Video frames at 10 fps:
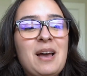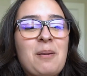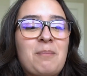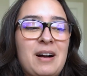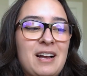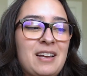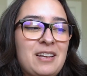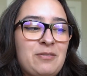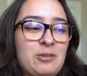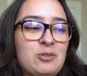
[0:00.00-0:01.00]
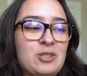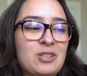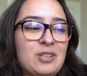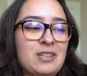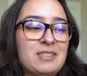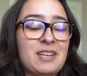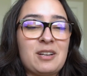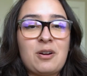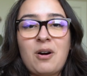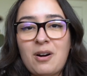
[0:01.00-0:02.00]
my future
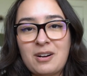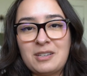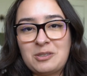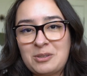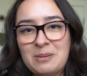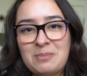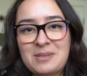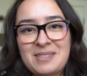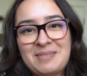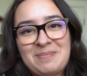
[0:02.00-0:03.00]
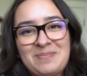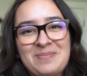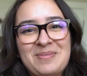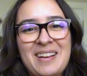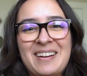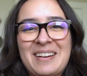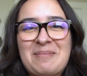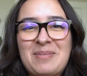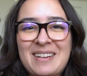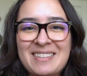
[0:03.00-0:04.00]
Tenkara trips. All right,
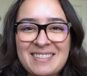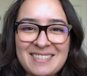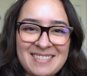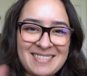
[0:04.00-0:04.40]
bye y'all.